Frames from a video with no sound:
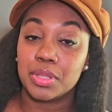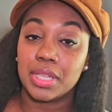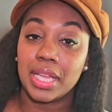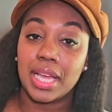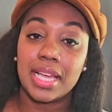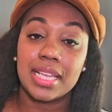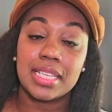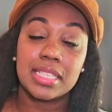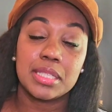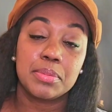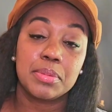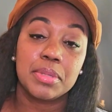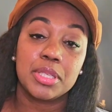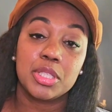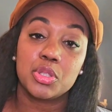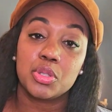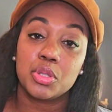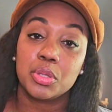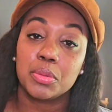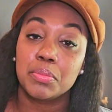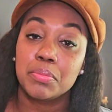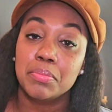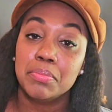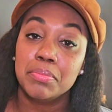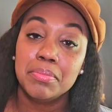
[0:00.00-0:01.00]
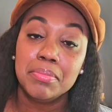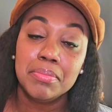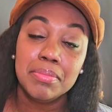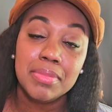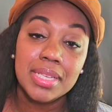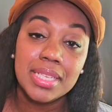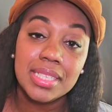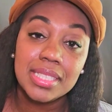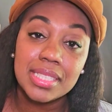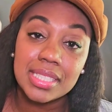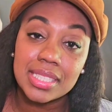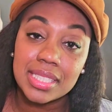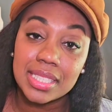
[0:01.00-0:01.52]
that has been
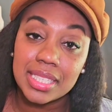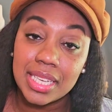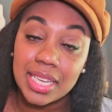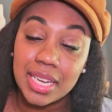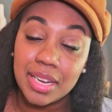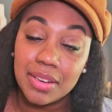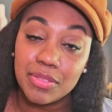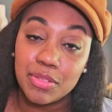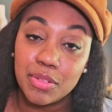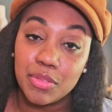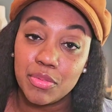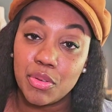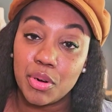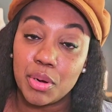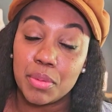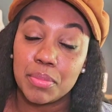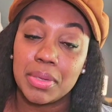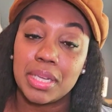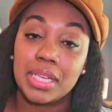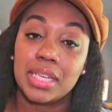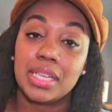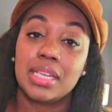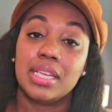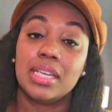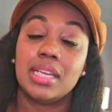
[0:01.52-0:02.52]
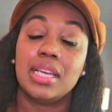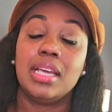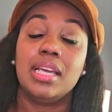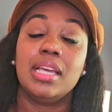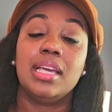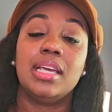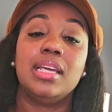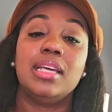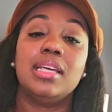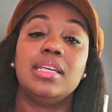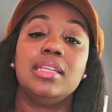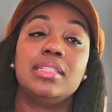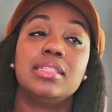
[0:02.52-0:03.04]
tremendously helpful for me,
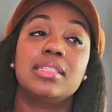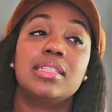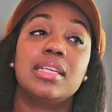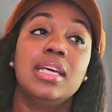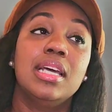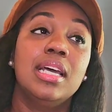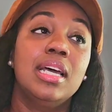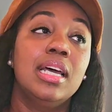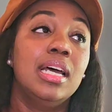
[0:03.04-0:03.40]
and